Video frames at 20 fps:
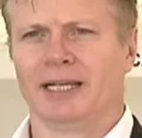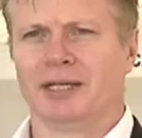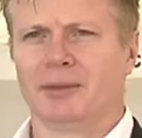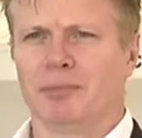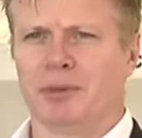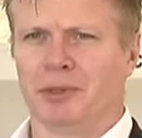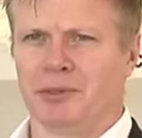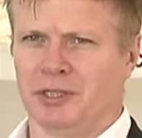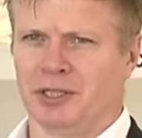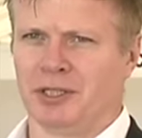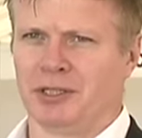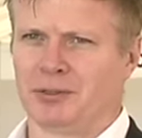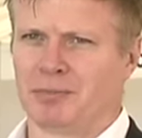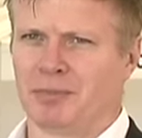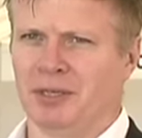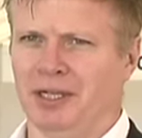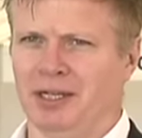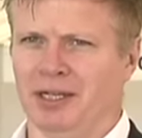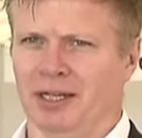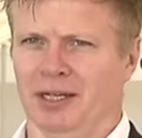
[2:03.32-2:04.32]
NComputing has
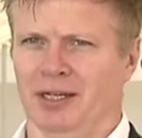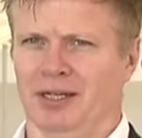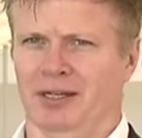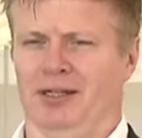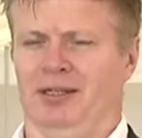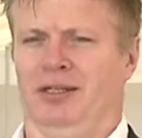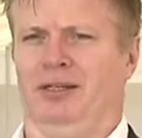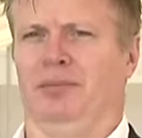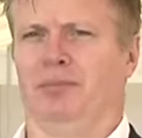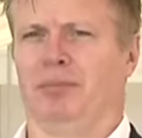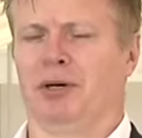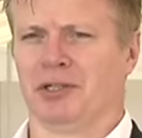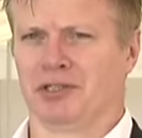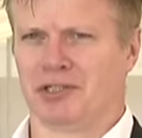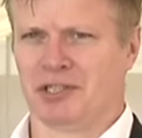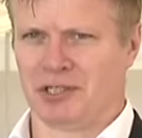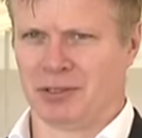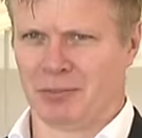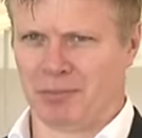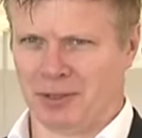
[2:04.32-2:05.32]
been a, a
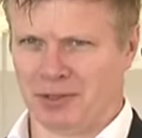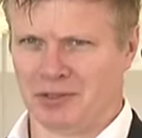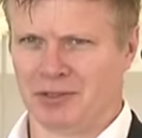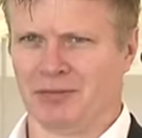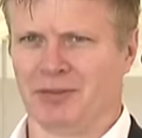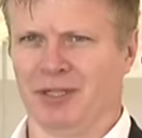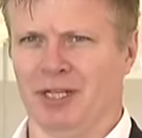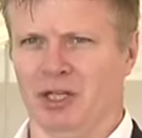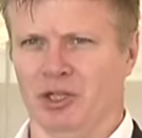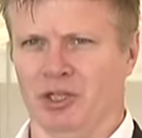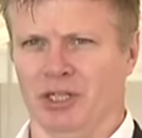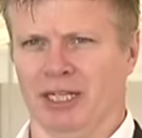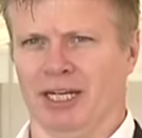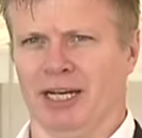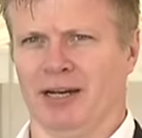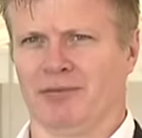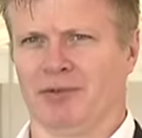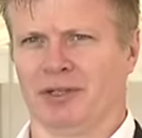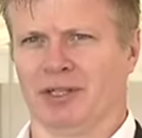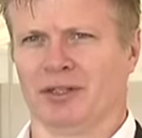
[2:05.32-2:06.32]
participant of eLearning
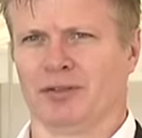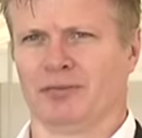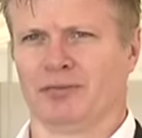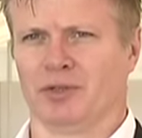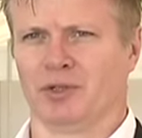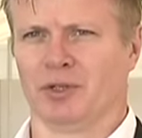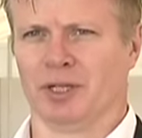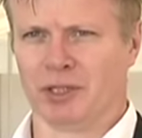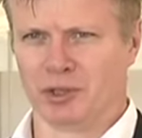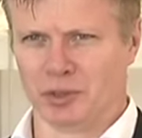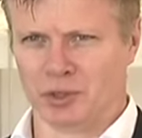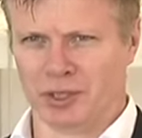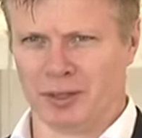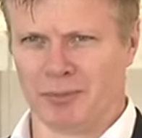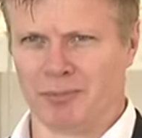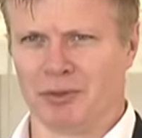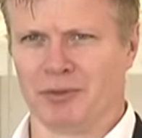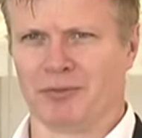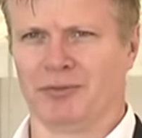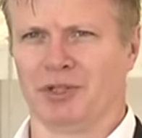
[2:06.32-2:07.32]
Africa for a good
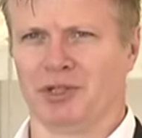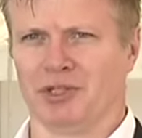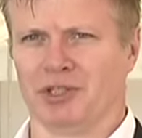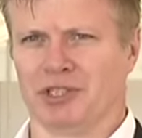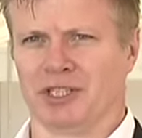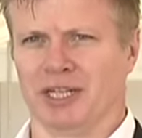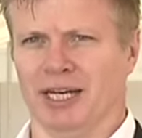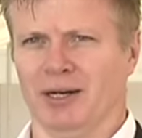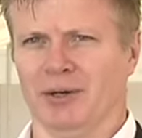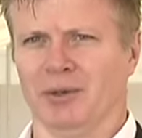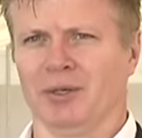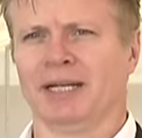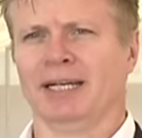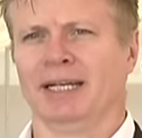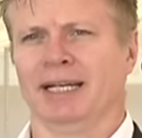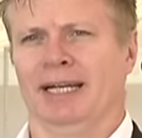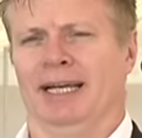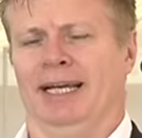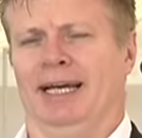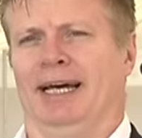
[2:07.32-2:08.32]
number of years now
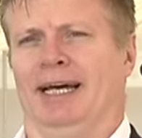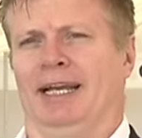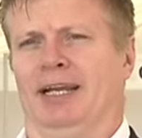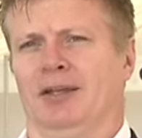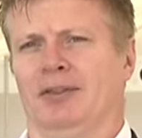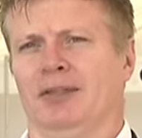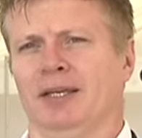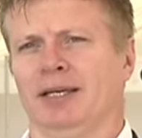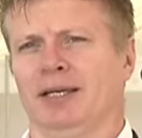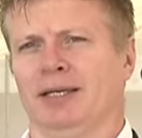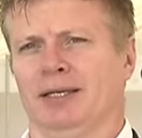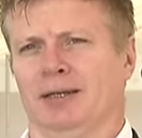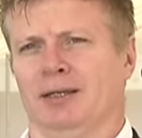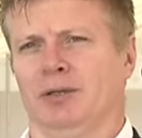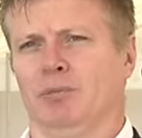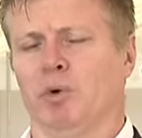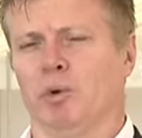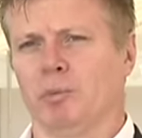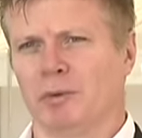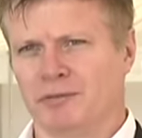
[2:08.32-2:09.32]
and I think
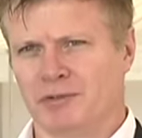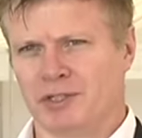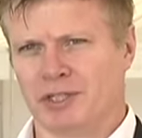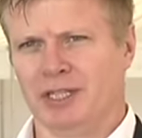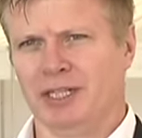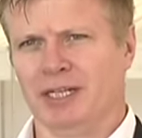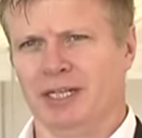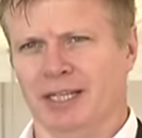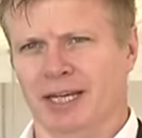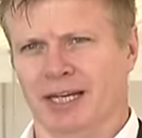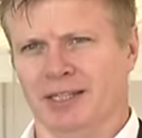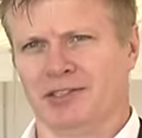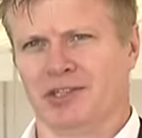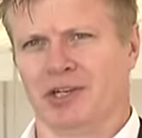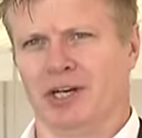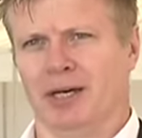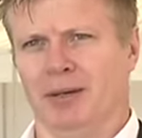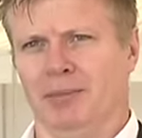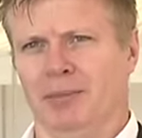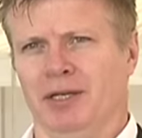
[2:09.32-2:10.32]
what we've seen in that
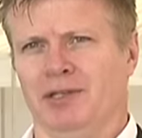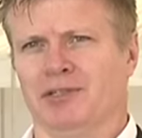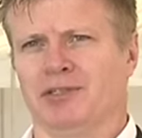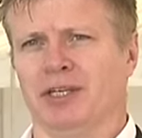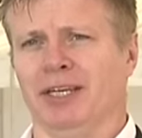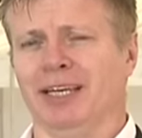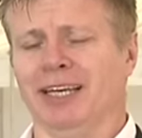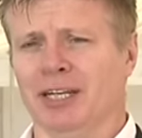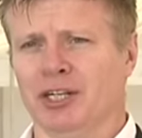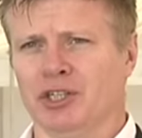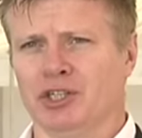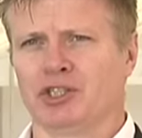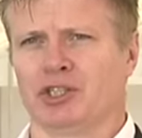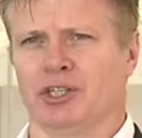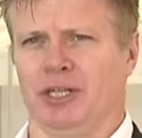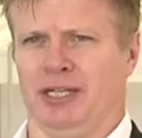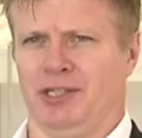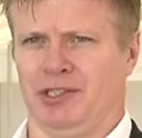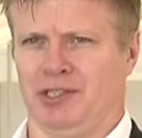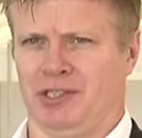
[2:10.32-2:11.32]
time is the
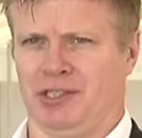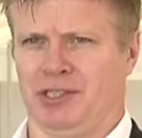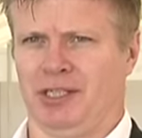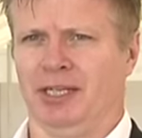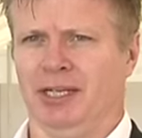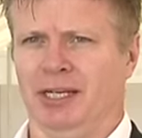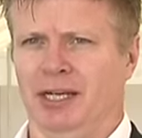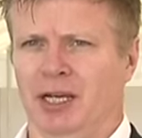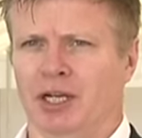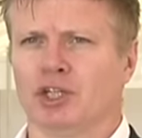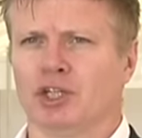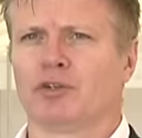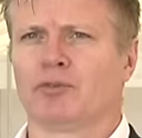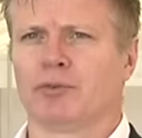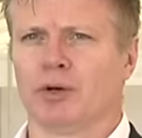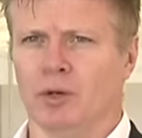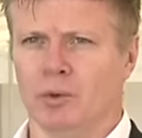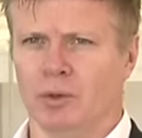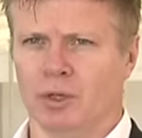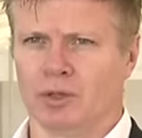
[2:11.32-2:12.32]
interest
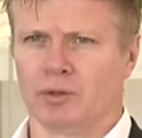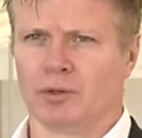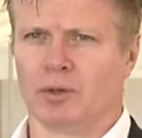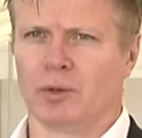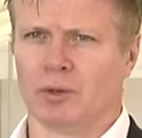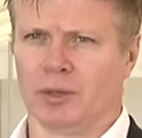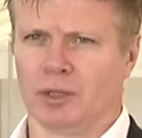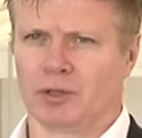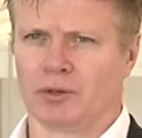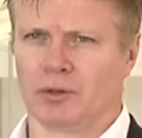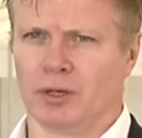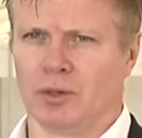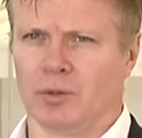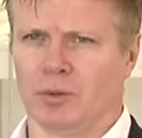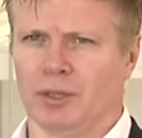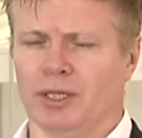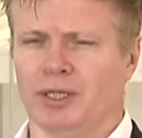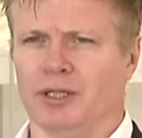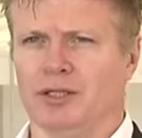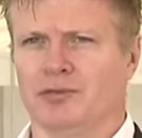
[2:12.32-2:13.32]
grow and grow and
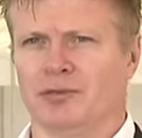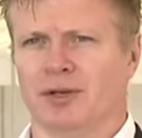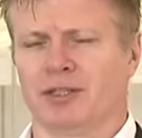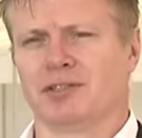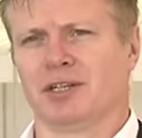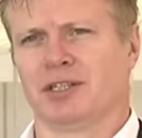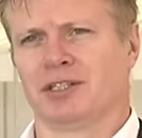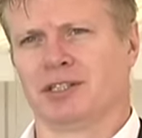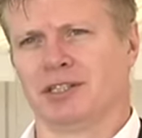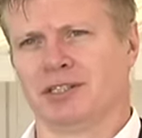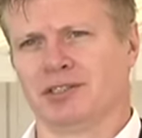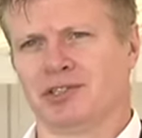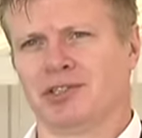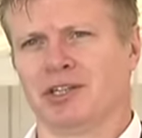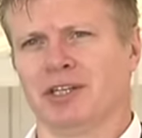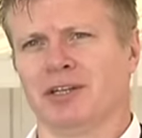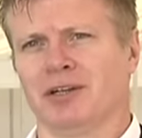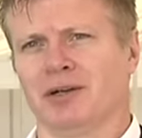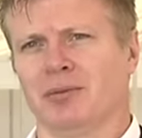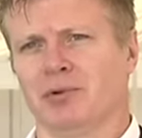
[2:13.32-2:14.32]
grow. And it is fantastic to
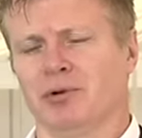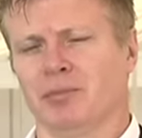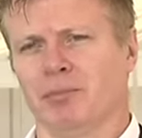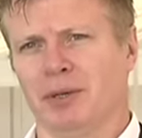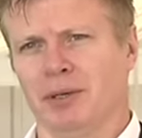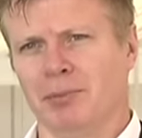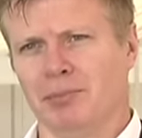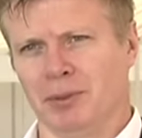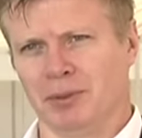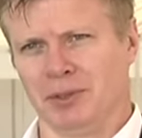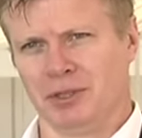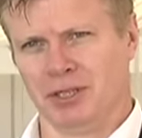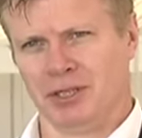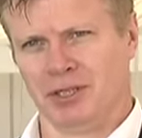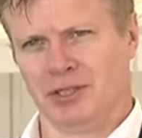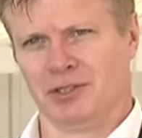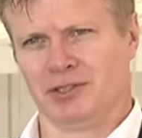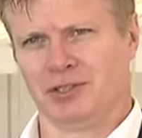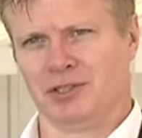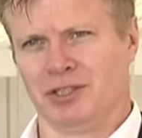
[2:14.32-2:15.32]
see the number of people that are
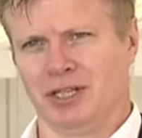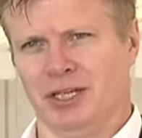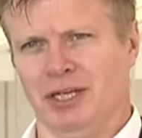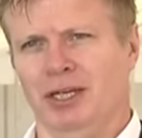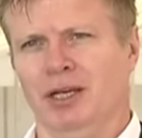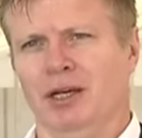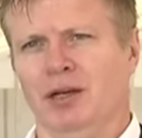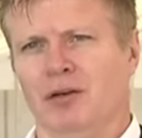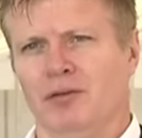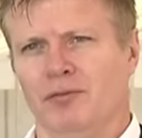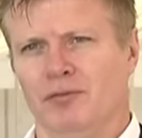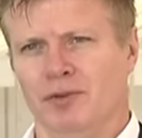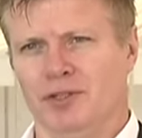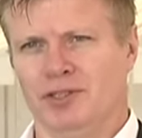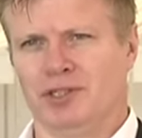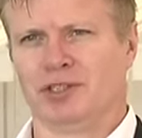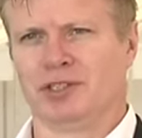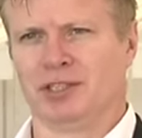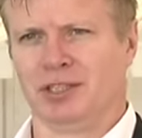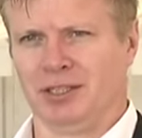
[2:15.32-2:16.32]
here today
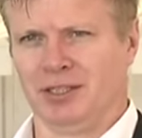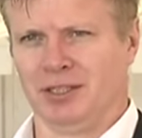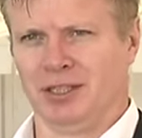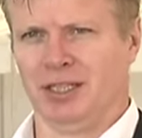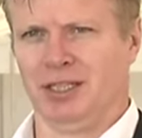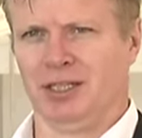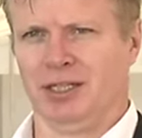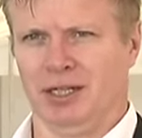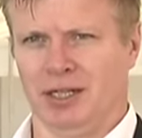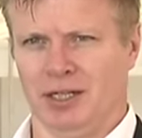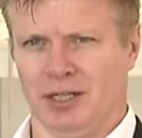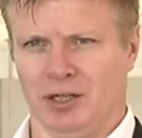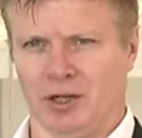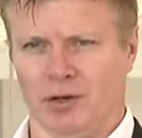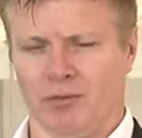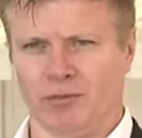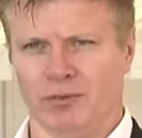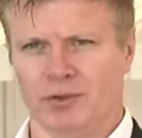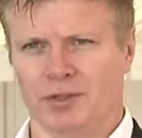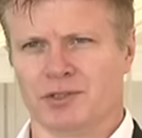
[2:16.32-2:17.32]
visiting the uh,
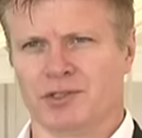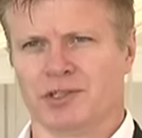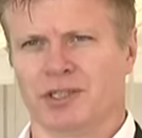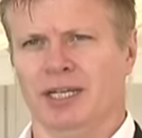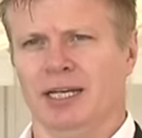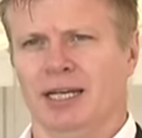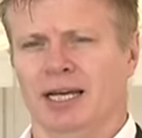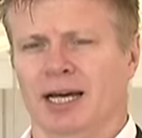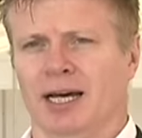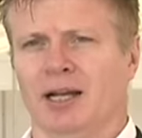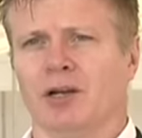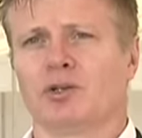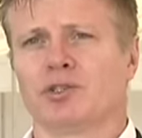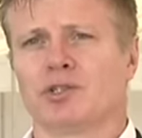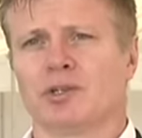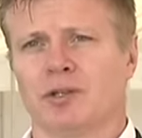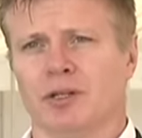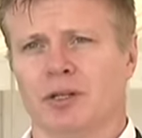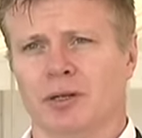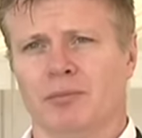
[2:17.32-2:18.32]
conference and
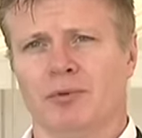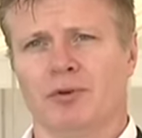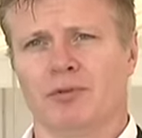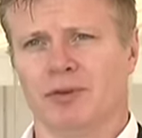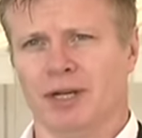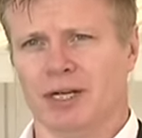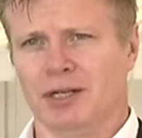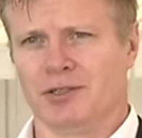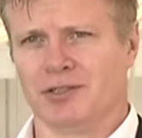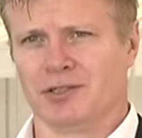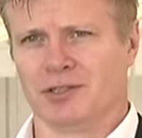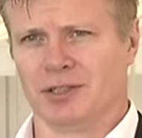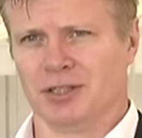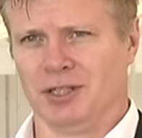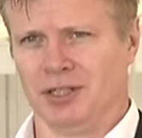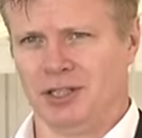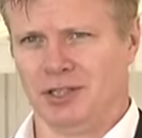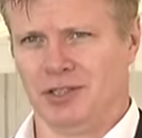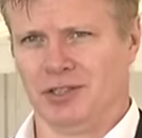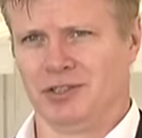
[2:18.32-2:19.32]
also the number of vendors that
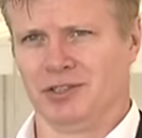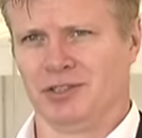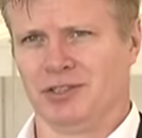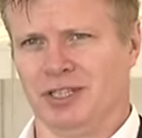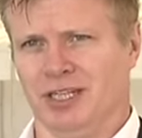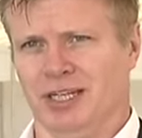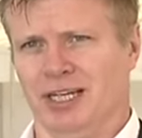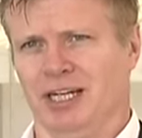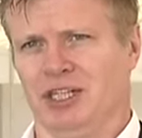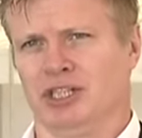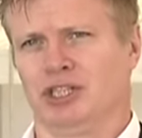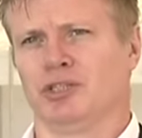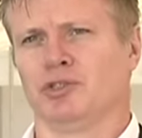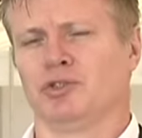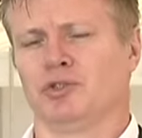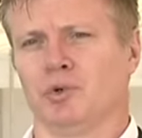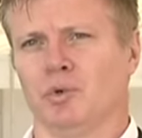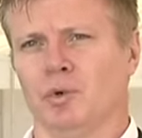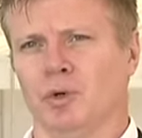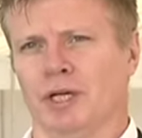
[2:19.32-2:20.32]
are here today actually
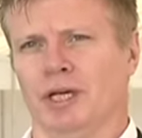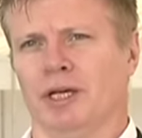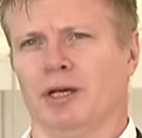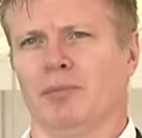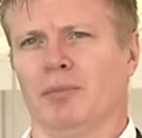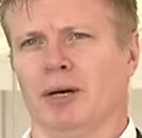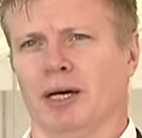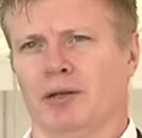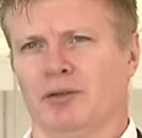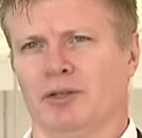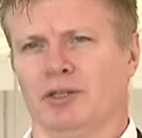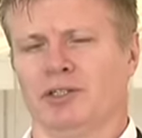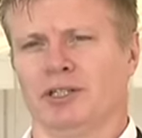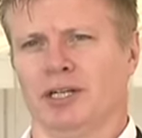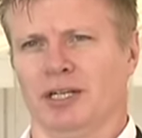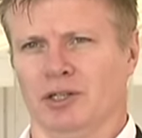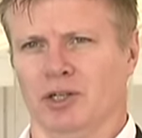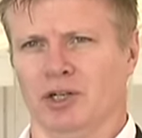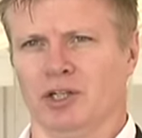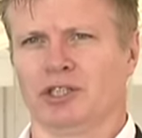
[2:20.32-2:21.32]
talking about the
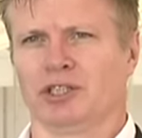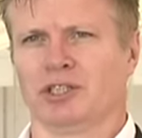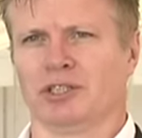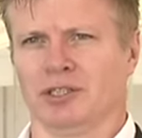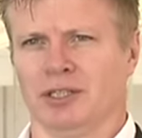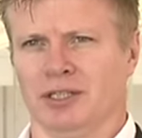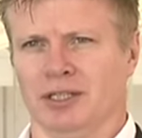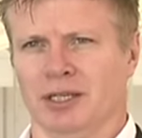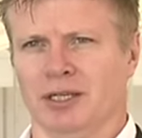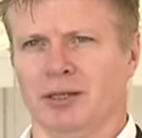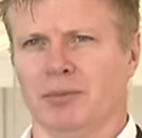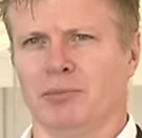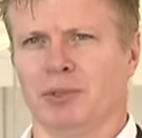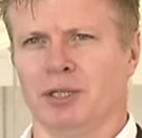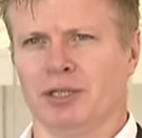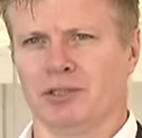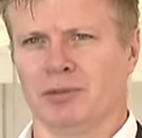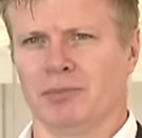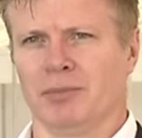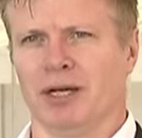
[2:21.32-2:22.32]
technologies that they can
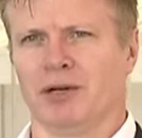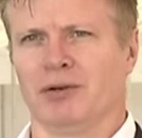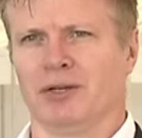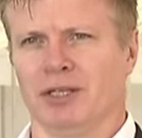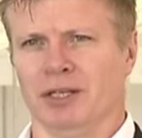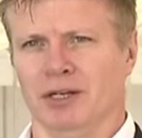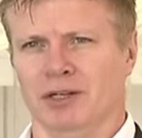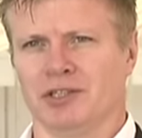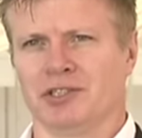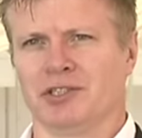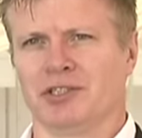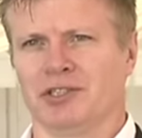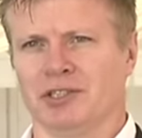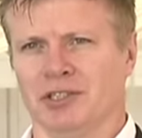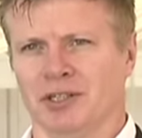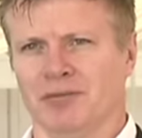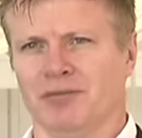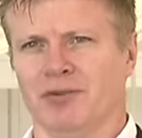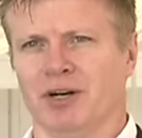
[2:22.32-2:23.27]
bring to bear in the ICT